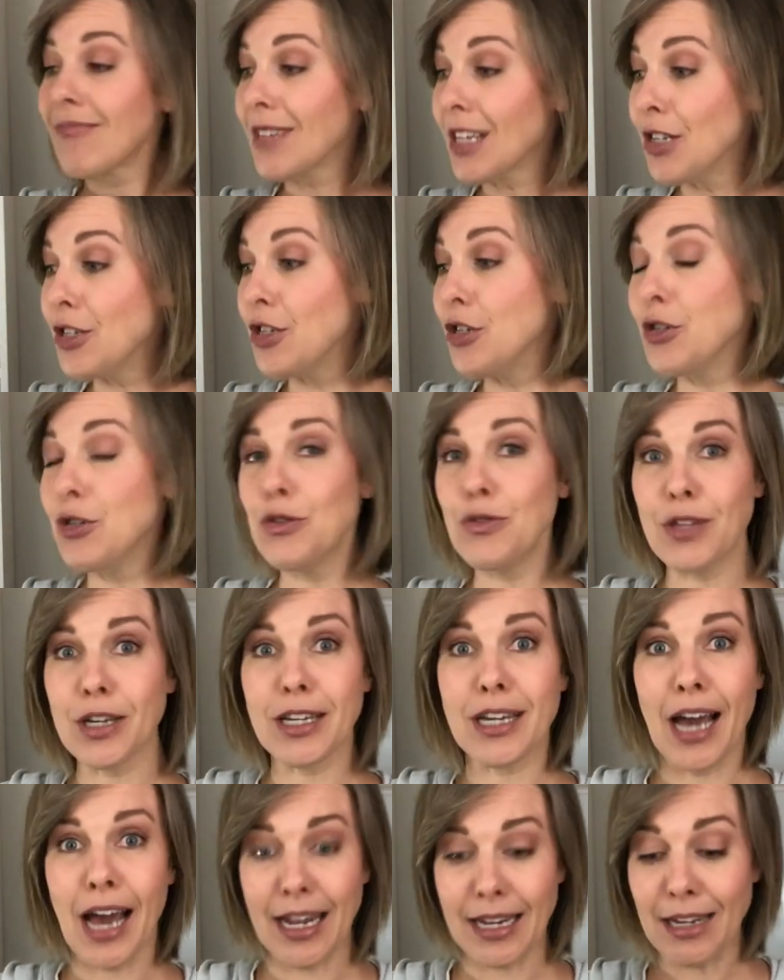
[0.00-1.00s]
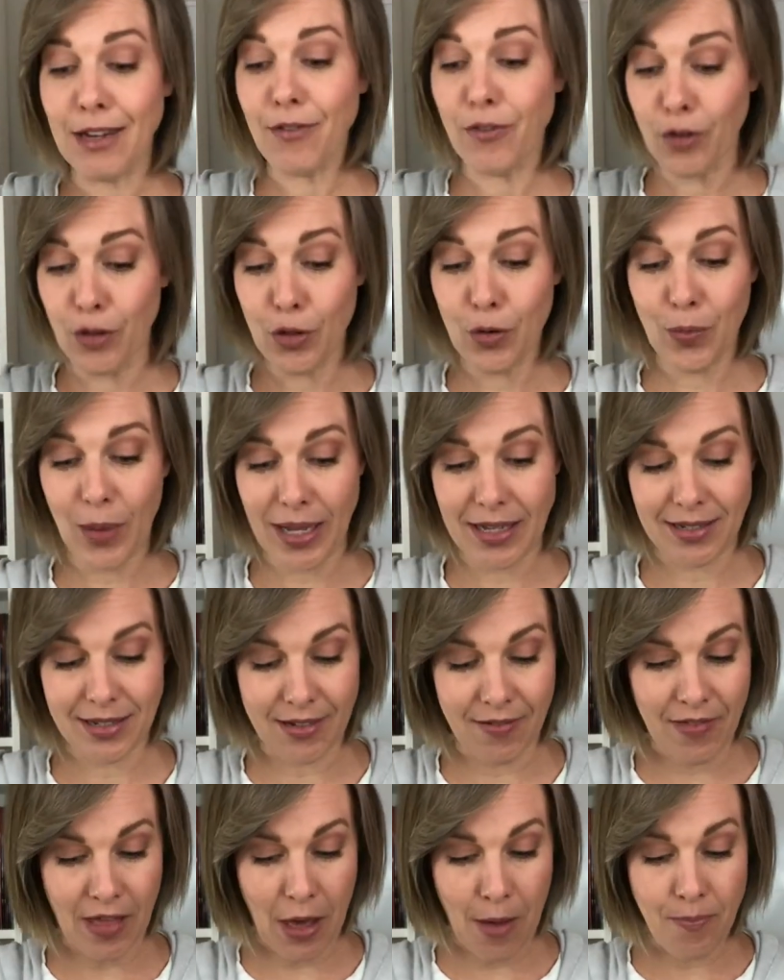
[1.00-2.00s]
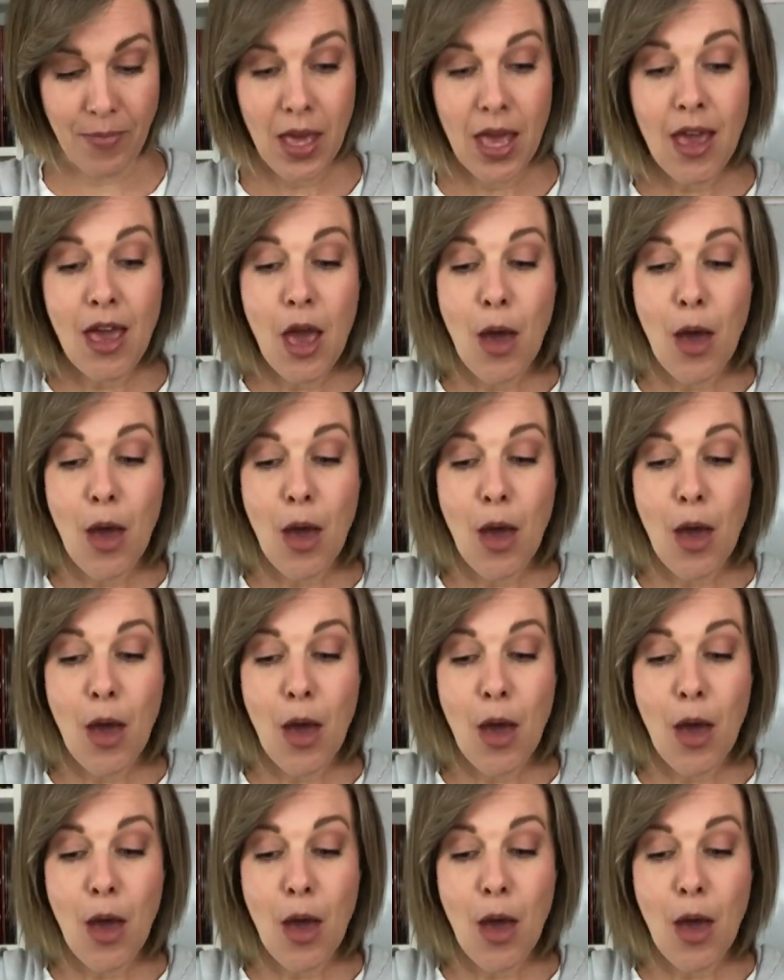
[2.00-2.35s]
to do the cutting for the rest of them.